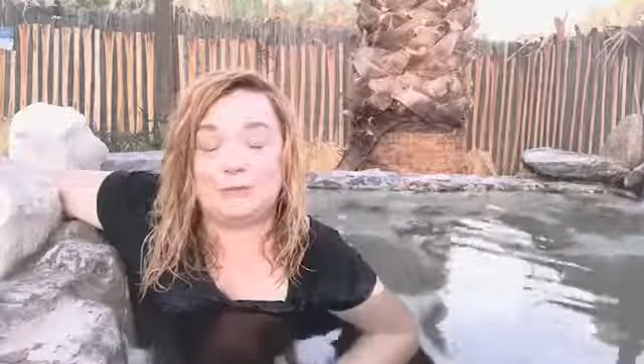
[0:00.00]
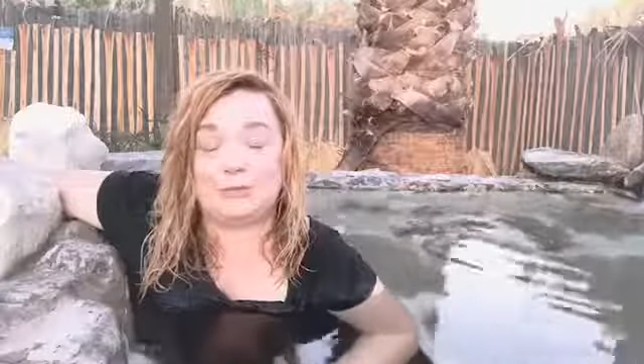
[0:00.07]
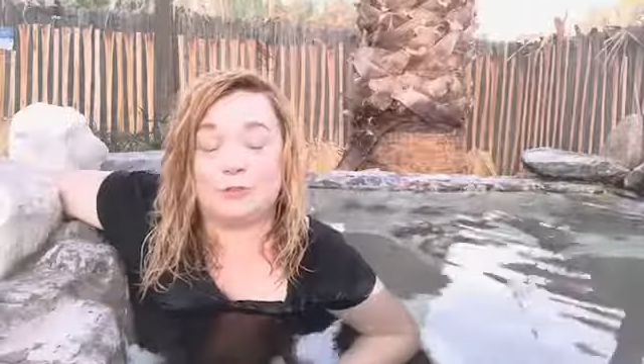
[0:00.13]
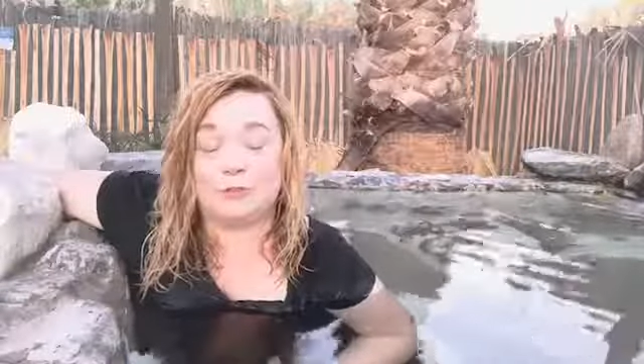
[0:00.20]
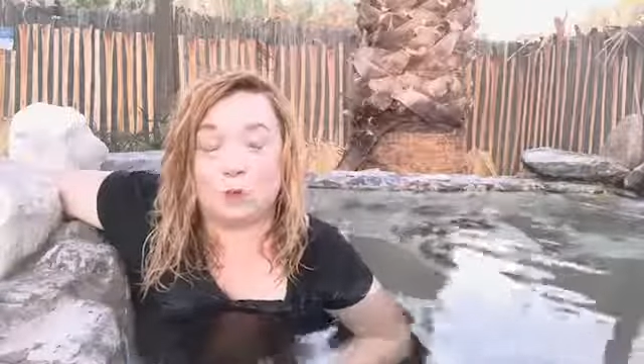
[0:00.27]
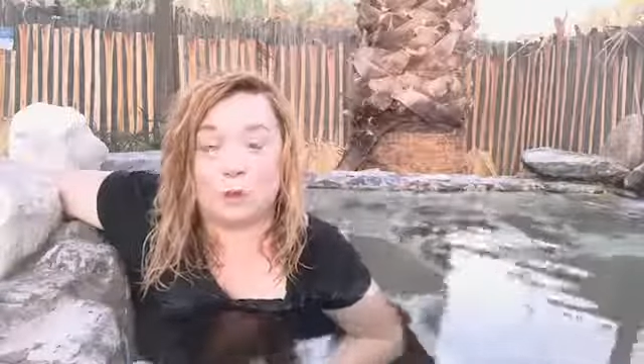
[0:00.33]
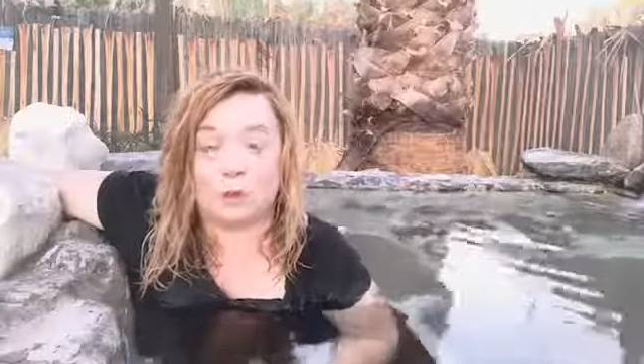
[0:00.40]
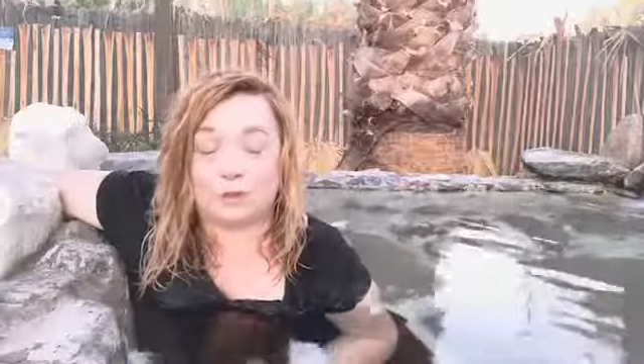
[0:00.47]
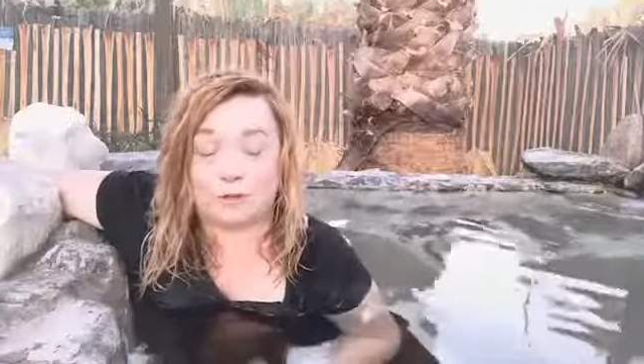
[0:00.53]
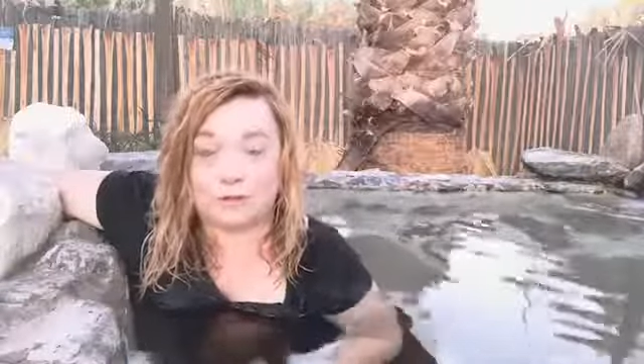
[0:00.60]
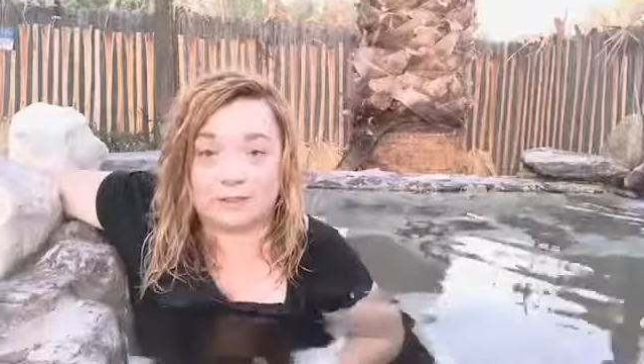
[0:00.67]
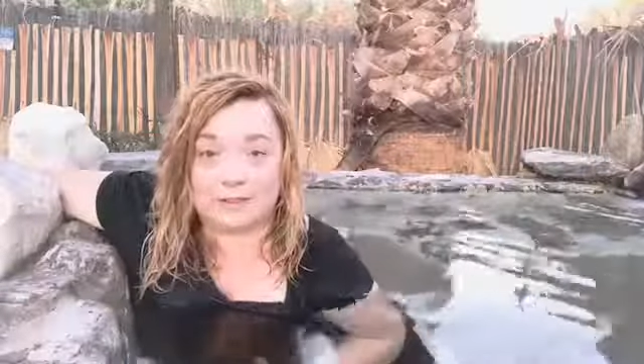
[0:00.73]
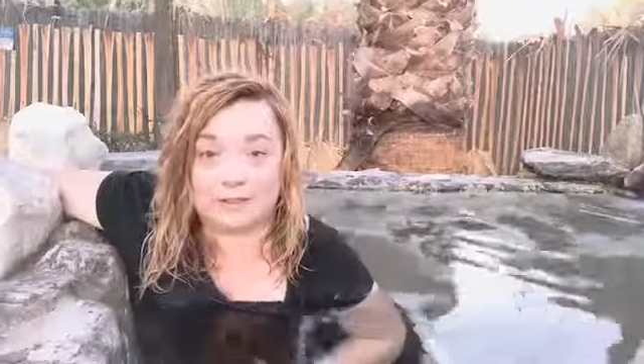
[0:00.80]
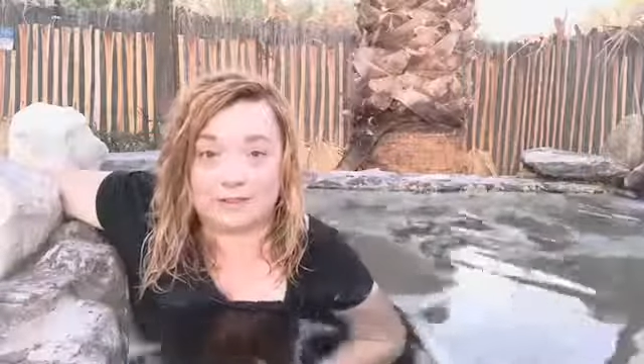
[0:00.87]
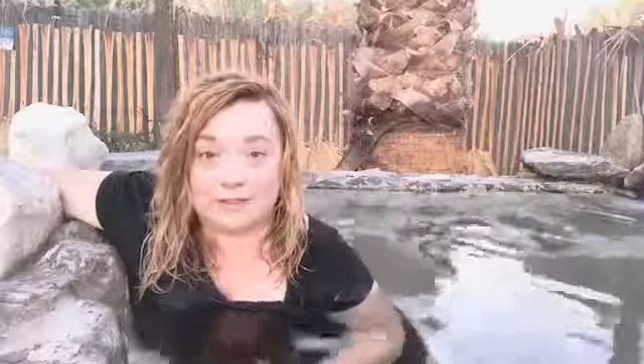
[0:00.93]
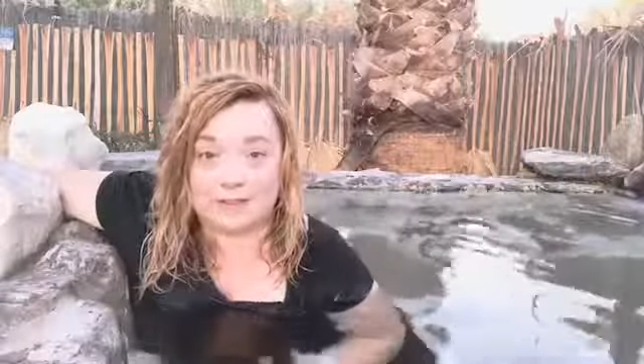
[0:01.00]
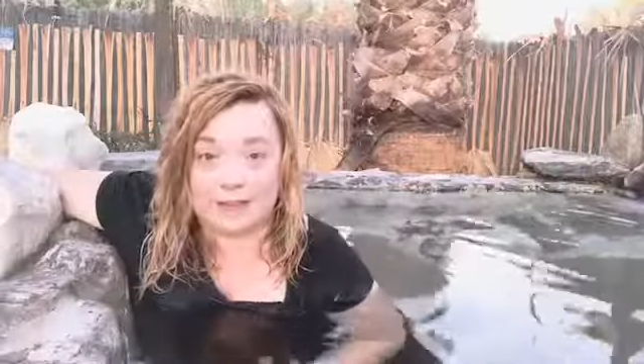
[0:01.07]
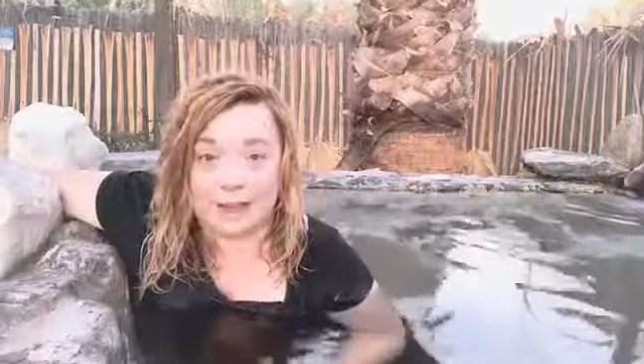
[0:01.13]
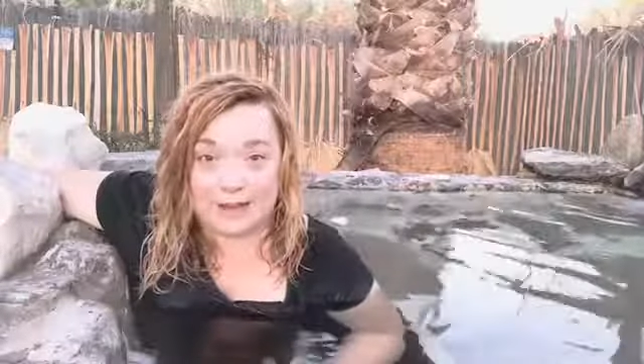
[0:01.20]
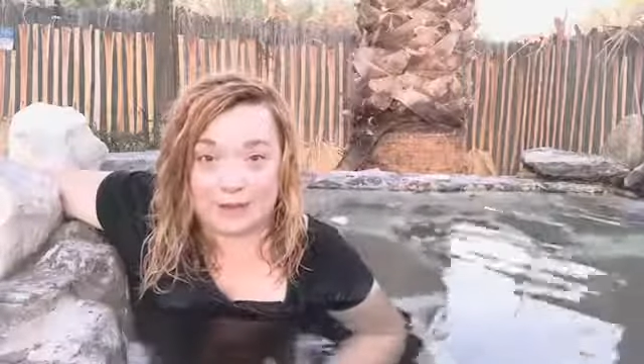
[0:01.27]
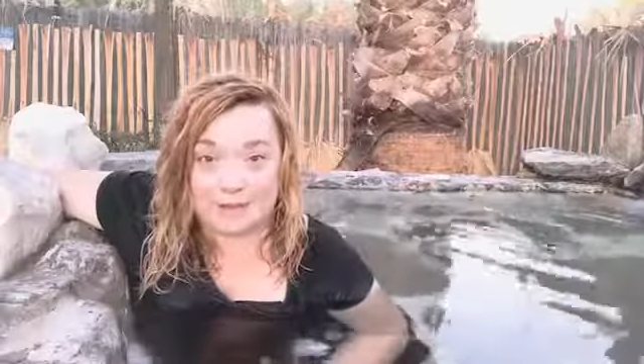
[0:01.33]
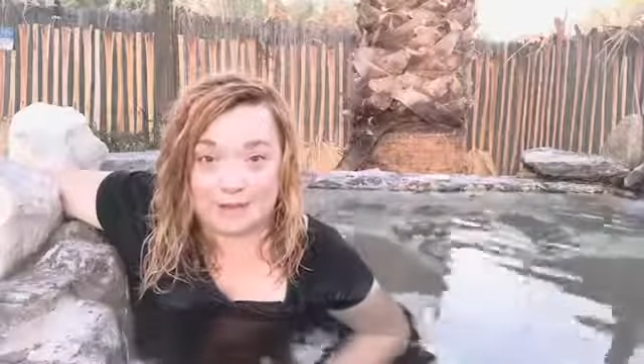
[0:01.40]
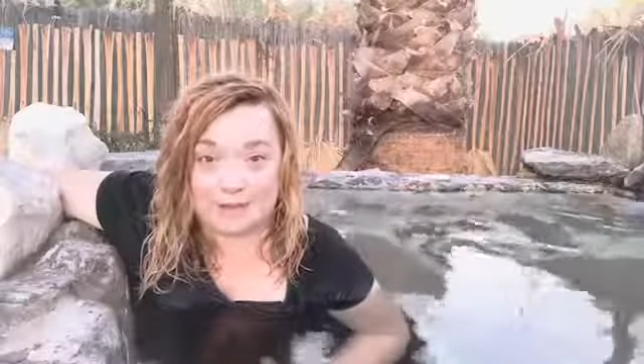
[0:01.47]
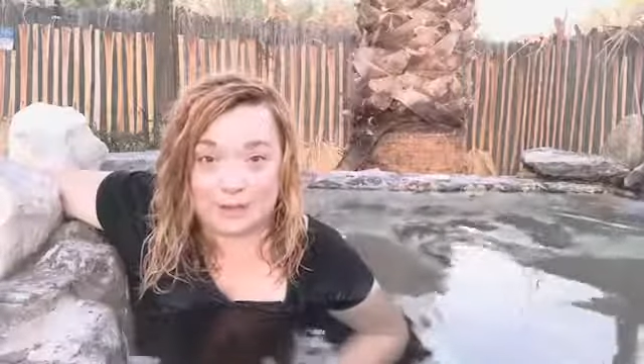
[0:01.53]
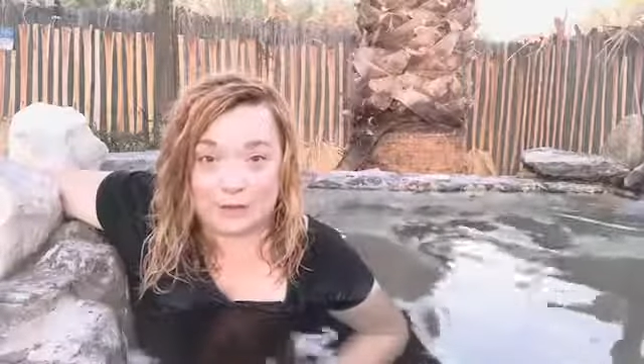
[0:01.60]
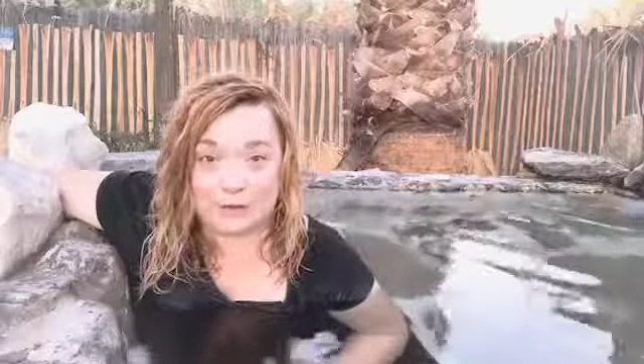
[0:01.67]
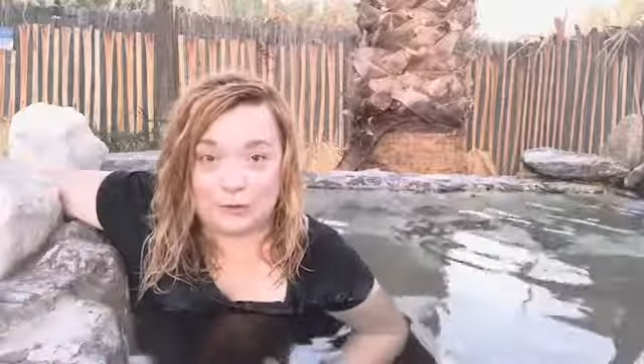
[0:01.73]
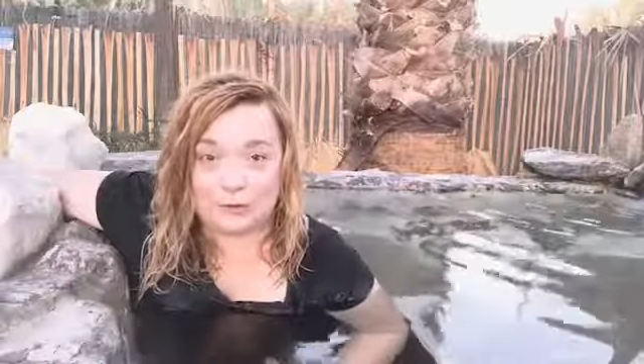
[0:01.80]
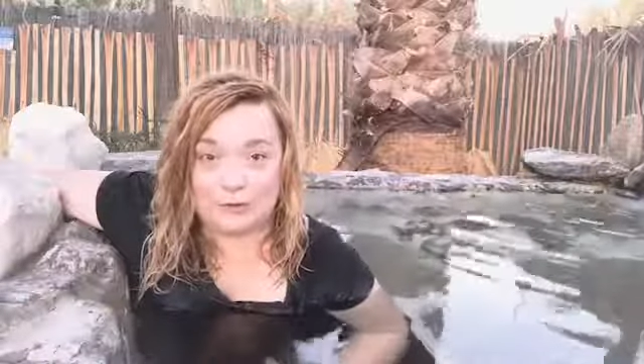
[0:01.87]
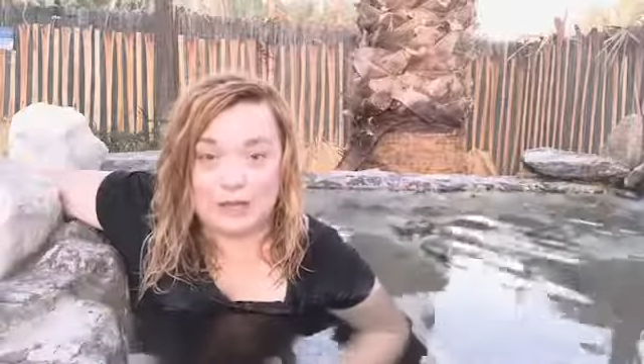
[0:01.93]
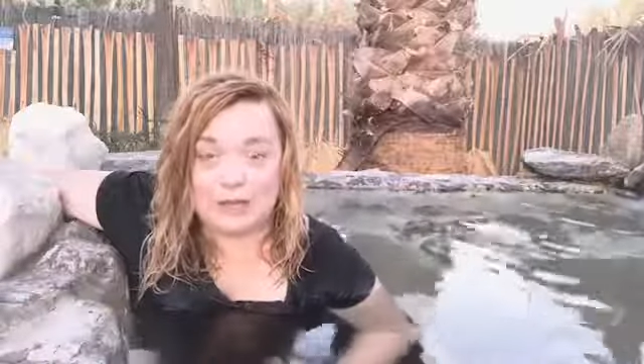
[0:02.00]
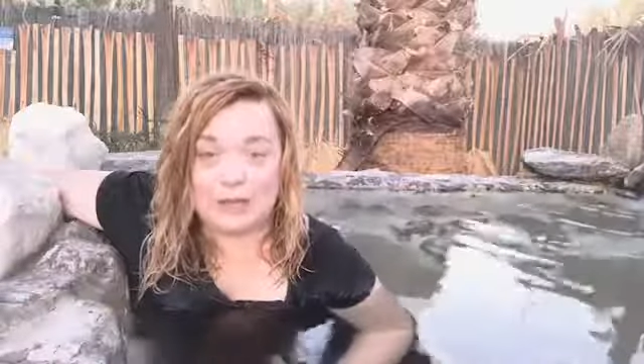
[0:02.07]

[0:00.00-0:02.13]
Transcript: source inside of you,